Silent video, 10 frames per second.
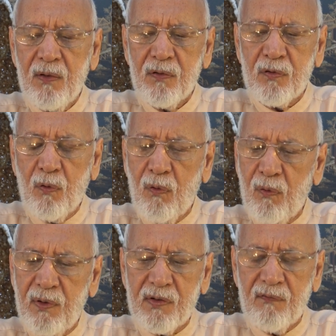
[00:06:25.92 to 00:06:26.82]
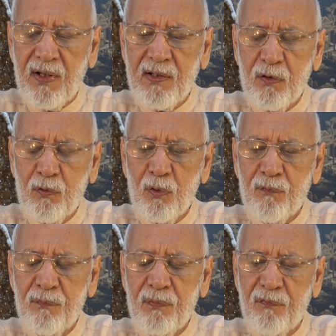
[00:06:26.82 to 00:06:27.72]
So it's a very
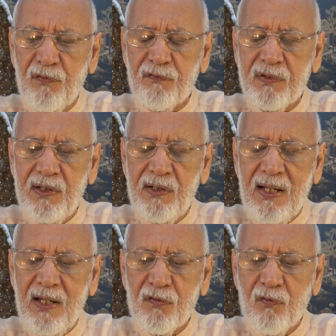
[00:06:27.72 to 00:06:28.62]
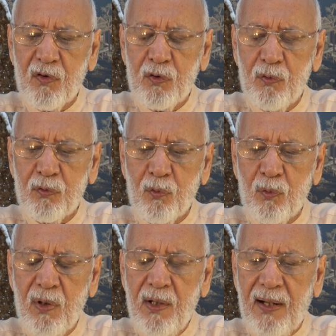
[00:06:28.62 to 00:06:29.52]
good 15 days for you
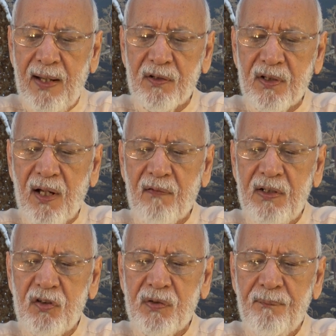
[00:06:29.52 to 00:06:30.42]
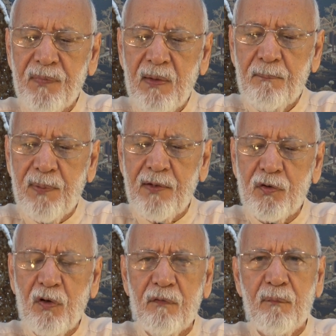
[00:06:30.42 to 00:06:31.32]
to encourage
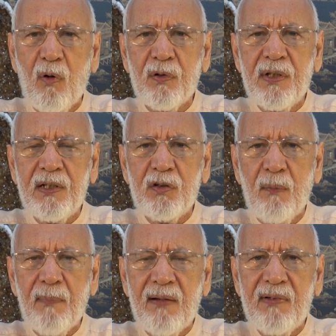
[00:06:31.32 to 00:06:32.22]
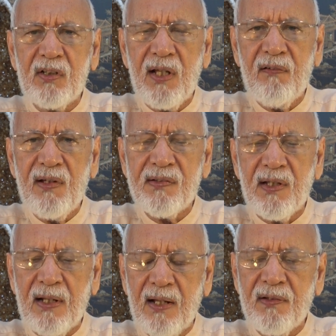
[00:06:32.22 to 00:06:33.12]
plenty of bonding in your marriage areas
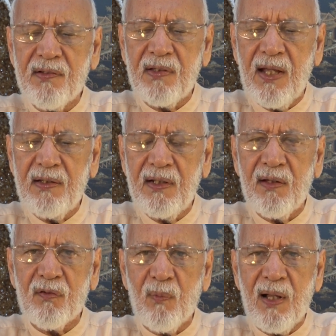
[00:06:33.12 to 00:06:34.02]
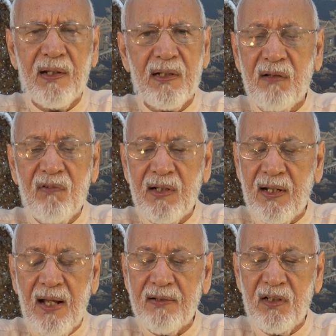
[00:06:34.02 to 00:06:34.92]
and understanding as well, and even
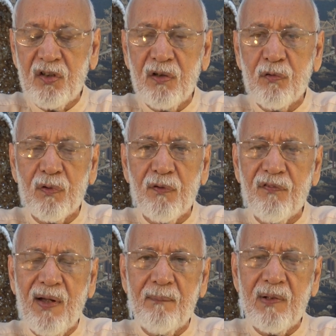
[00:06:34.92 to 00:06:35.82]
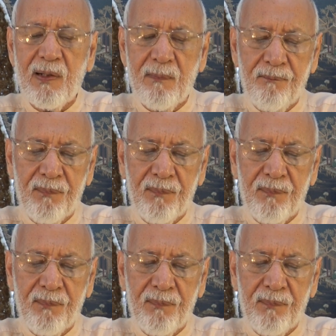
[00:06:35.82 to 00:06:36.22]
an addition to the family.